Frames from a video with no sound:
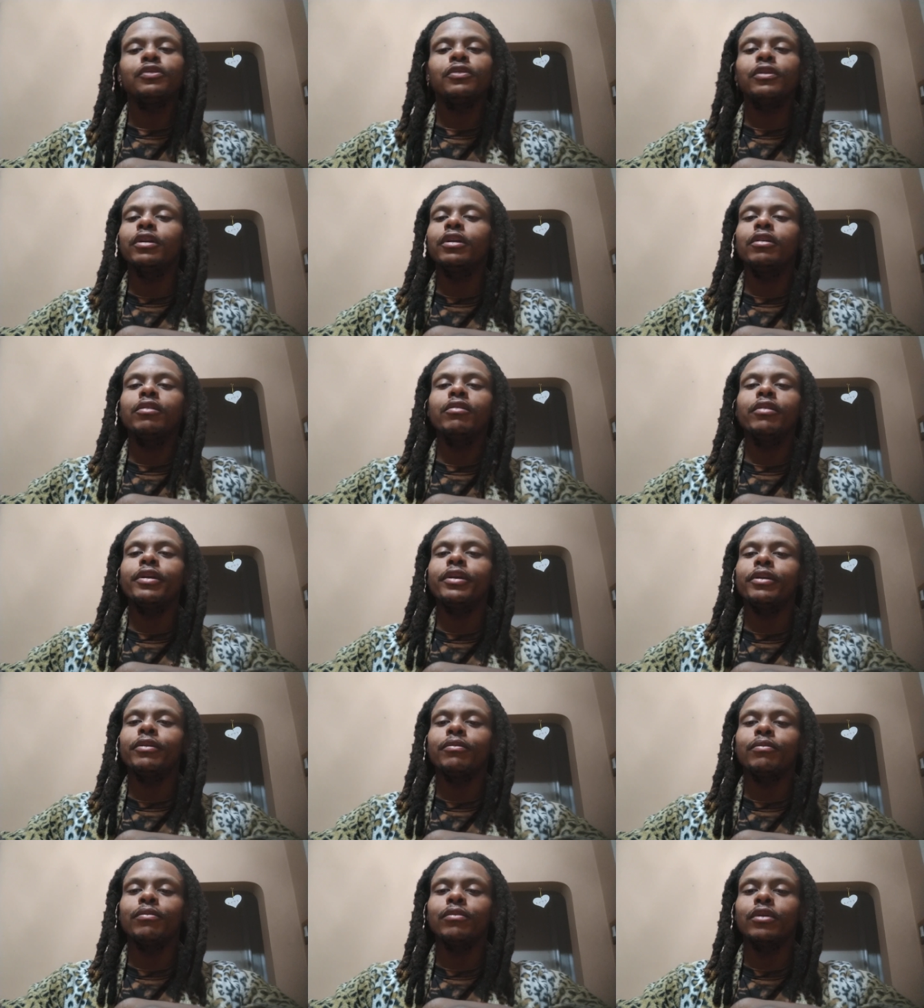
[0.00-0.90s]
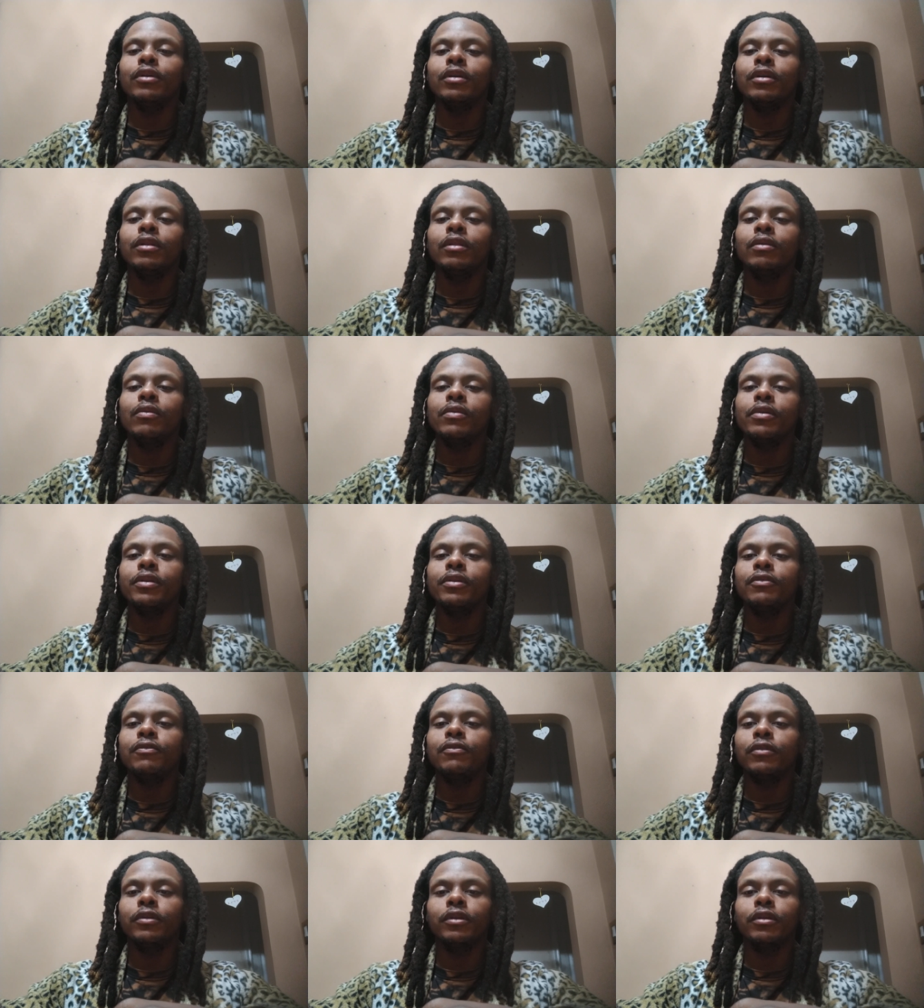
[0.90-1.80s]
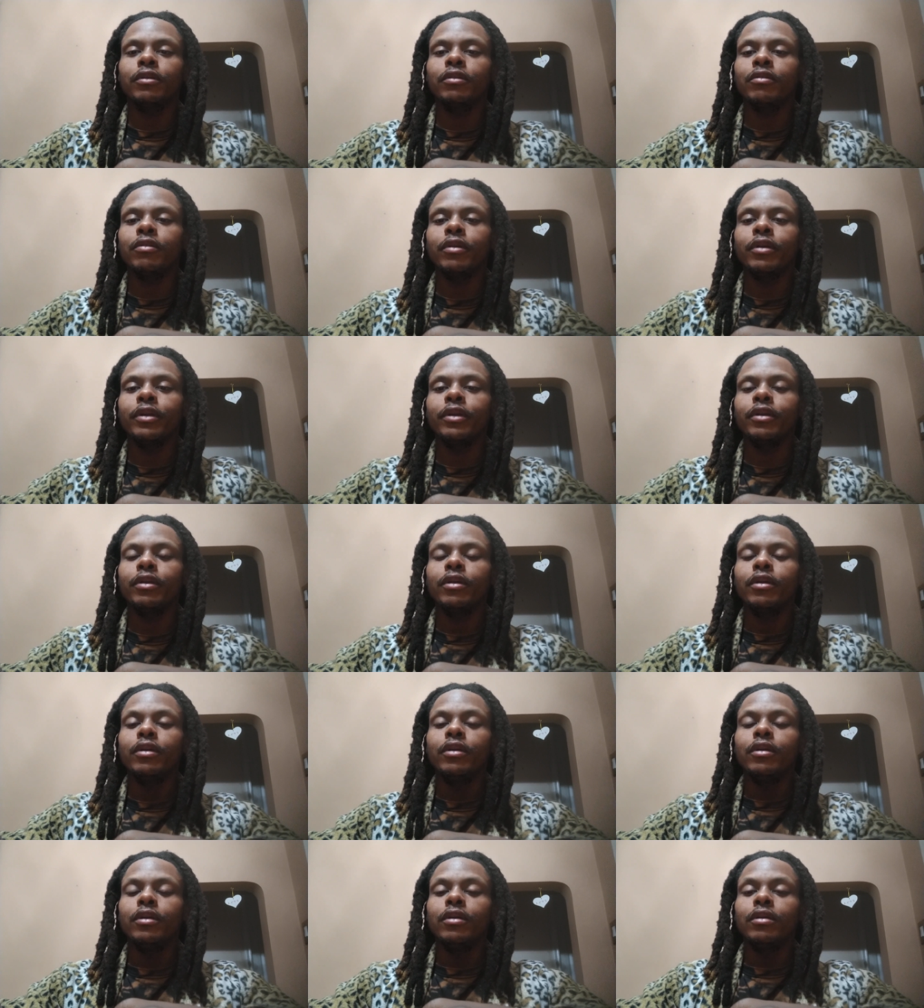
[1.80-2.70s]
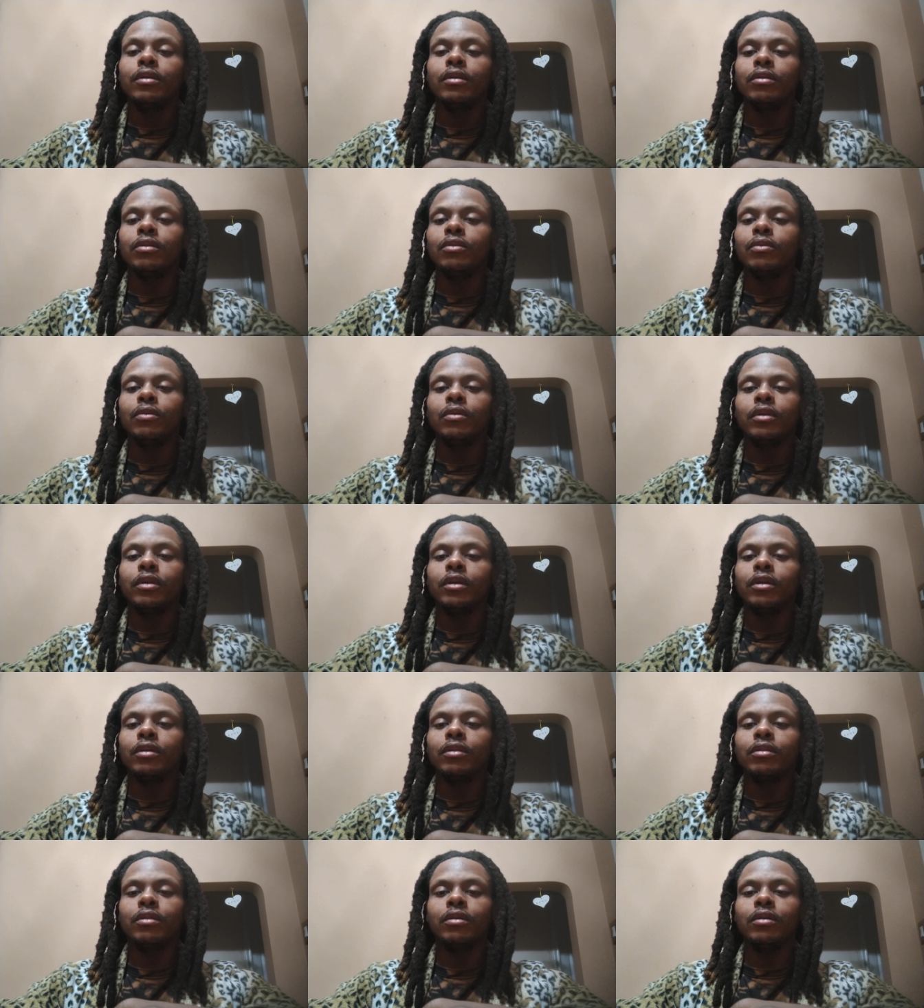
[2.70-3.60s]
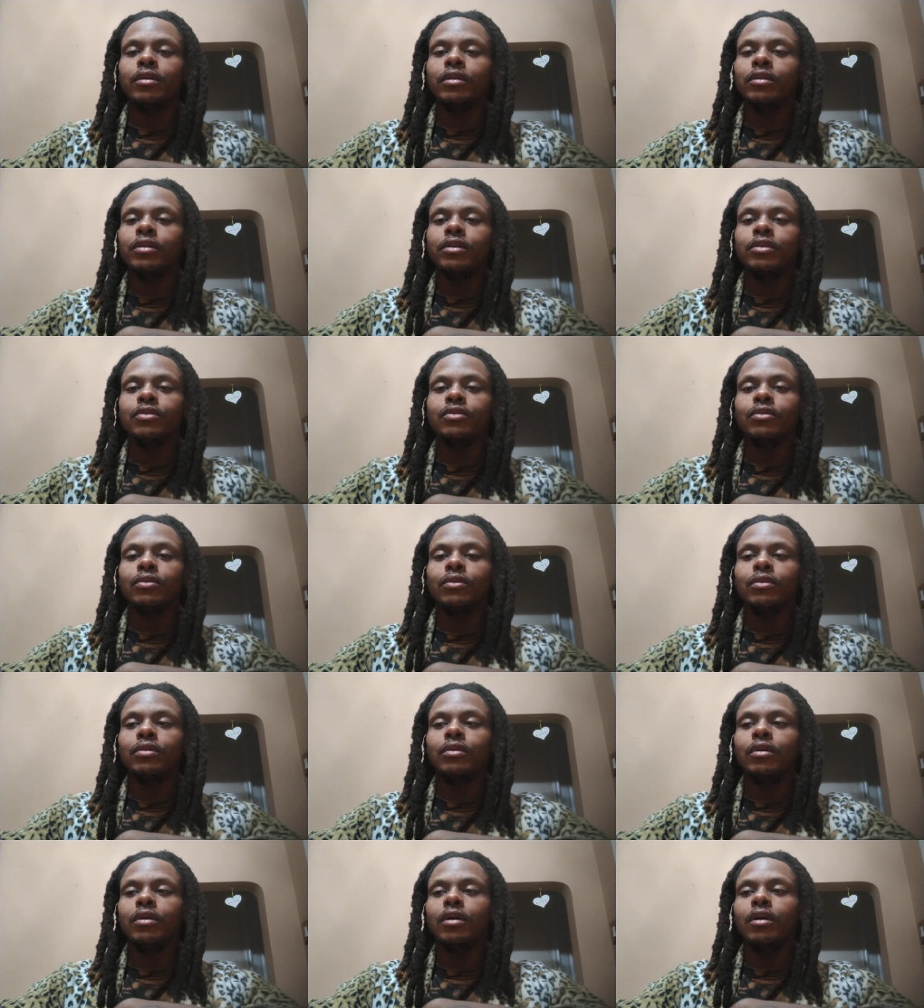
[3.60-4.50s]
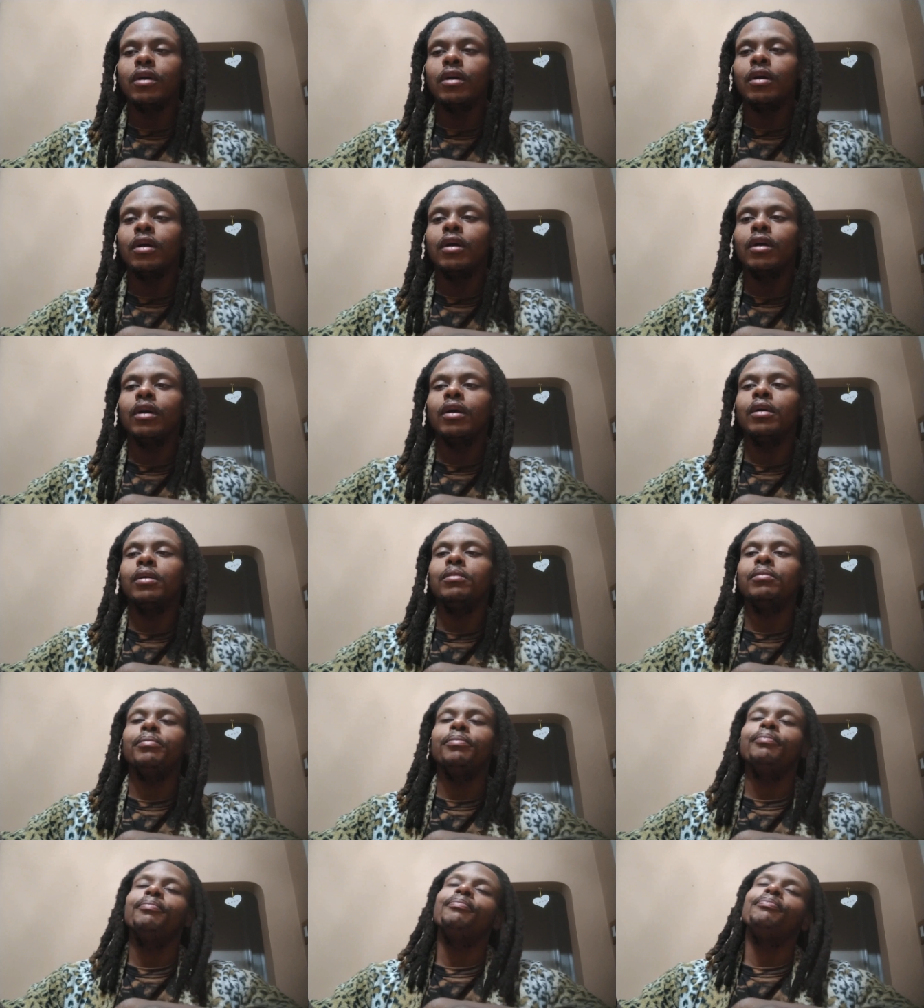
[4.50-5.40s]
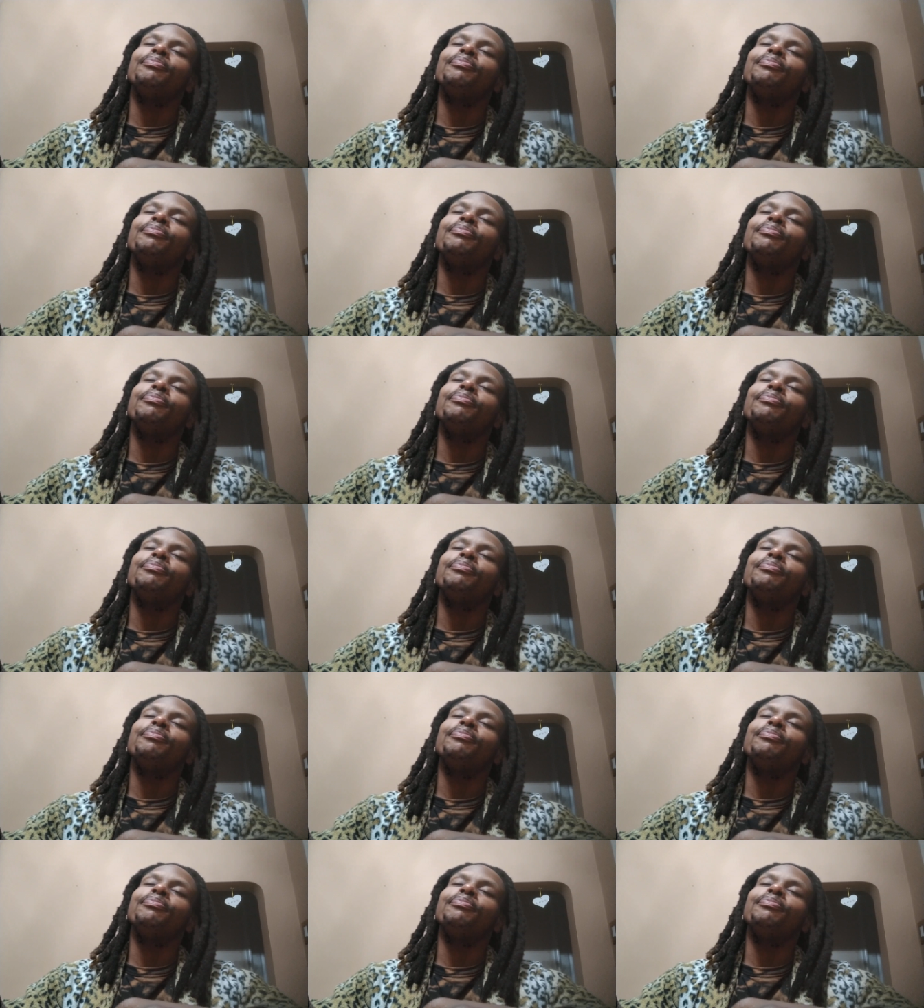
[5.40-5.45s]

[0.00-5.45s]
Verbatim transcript: fucking great, man. Loki's fucking great. They're doing their thug dizzle. Um,